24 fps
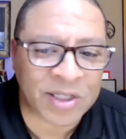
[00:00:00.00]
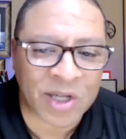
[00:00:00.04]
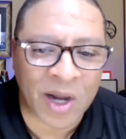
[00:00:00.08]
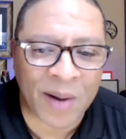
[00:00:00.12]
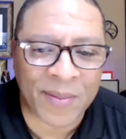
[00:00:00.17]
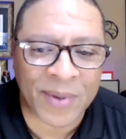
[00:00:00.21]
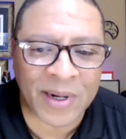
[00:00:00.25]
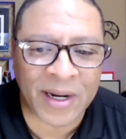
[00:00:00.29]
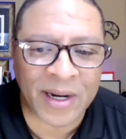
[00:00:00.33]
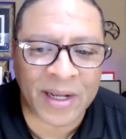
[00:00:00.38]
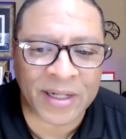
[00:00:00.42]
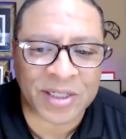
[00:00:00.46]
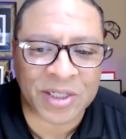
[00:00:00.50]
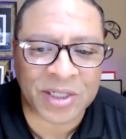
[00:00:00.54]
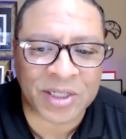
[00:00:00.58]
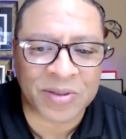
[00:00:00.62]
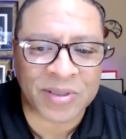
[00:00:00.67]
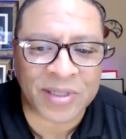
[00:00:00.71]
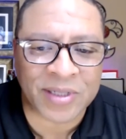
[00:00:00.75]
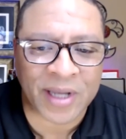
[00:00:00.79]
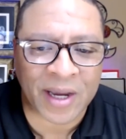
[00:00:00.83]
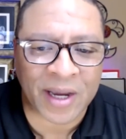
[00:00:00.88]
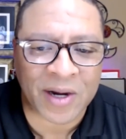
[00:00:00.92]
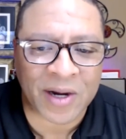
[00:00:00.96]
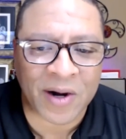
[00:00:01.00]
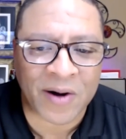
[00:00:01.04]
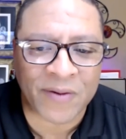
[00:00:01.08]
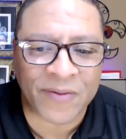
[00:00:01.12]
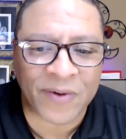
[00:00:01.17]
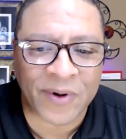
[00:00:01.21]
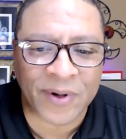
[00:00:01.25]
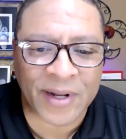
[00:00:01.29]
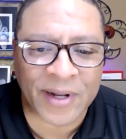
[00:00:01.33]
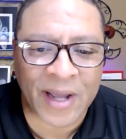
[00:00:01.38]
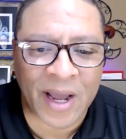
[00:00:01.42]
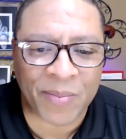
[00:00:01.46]
so I'm gonna let you take
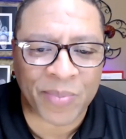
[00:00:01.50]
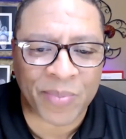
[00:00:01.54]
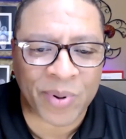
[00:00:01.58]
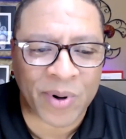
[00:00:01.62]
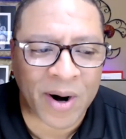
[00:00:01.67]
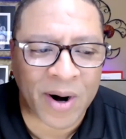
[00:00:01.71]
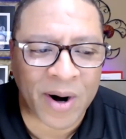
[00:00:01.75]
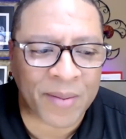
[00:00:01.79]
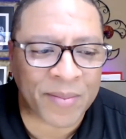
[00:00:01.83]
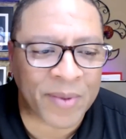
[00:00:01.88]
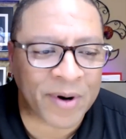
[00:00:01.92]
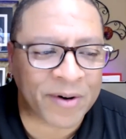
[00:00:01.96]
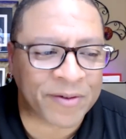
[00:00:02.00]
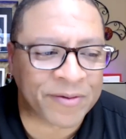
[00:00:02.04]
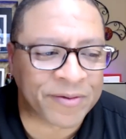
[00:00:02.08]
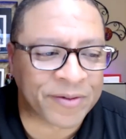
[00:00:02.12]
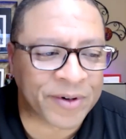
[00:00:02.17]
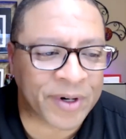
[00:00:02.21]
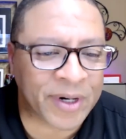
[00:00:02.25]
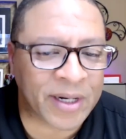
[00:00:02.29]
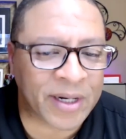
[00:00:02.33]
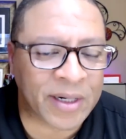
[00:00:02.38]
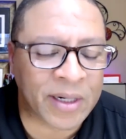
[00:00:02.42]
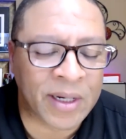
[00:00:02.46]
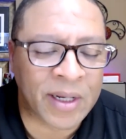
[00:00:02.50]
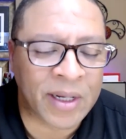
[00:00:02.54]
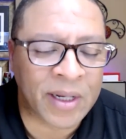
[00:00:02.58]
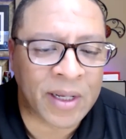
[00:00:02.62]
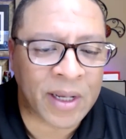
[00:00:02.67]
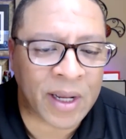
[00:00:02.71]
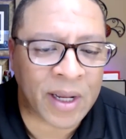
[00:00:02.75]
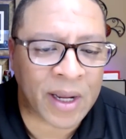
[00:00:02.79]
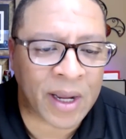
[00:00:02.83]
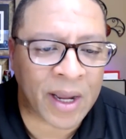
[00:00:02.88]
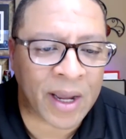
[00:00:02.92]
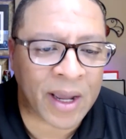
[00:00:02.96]
over on that part, my friend,
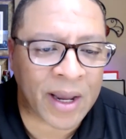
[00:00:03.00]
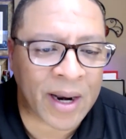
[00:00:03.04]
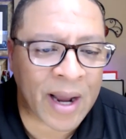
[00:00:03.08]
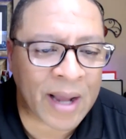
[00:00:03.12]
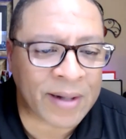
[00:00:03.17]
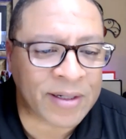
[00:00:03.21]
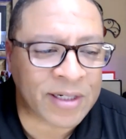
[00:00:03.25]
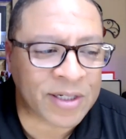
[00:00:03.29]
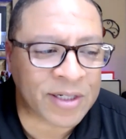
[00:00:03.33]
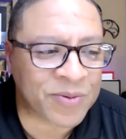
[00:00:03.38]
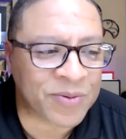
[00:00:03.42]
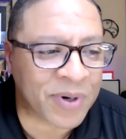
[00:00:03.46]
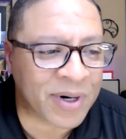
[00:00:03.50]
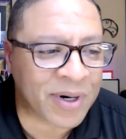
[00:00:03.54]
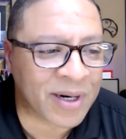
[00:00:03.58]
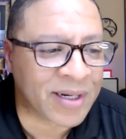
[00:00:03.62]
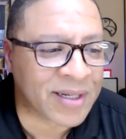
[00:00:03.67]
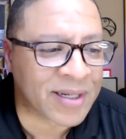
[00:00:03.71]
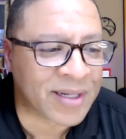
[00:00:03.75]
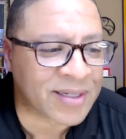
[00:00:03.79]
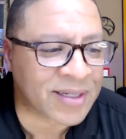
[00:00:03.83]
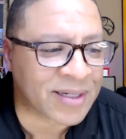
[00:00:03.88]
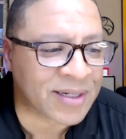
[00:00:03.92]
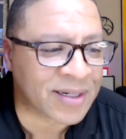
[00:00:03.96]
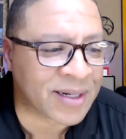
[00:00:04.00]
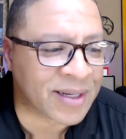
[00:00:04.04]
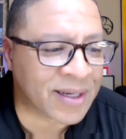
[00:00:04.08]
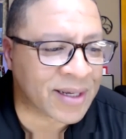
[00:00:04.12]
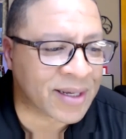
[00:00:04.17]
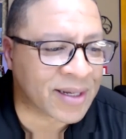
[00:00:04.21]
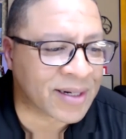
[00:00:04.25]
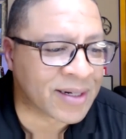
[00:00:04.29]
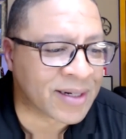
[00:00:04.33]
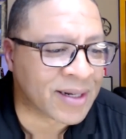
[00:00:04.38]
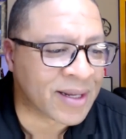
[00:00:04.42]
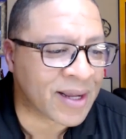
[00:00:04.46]
and I just want to listen
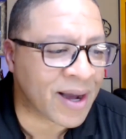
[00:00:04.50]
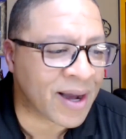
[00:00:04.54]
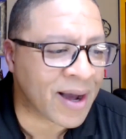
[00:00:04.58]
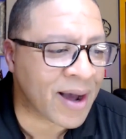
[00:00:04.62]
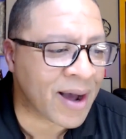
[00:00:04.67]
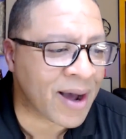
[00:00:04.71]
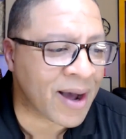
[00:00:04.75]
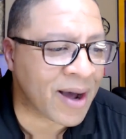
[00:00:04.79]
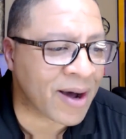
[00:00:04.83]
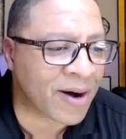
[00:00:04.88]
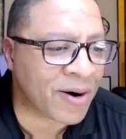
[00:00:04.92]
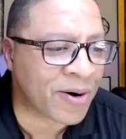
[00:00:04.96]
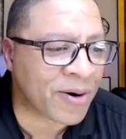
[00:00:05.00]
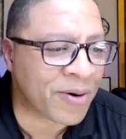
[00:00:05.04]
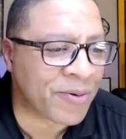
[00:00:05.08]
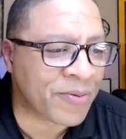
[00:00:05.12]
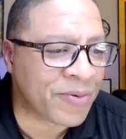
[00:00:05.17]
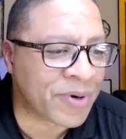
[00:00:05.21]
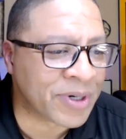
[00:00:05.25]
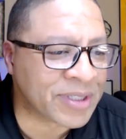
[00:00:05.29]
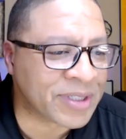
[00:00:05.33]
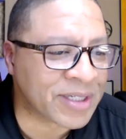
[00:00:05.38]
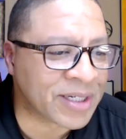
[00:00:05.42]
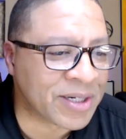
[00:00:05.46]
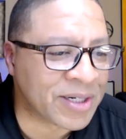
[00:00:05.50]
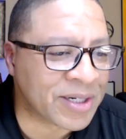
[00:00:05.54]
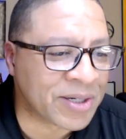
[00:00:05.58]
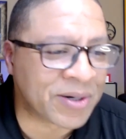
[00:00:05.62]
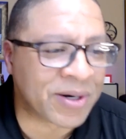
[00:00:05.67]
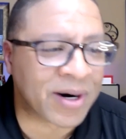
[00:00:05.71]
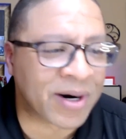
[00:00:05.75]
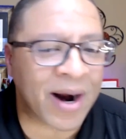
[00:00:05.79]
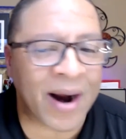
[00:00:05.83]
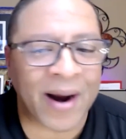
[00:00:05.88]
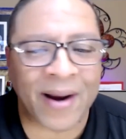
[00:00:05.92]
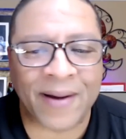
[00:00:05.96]
in on what you're
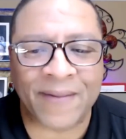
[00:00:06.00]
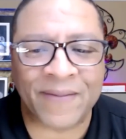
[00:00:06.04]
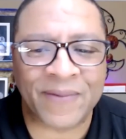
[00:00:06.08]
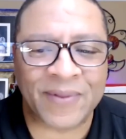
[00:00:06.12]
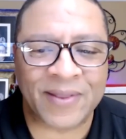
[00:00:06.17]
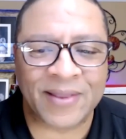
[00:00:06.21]
doing. All right.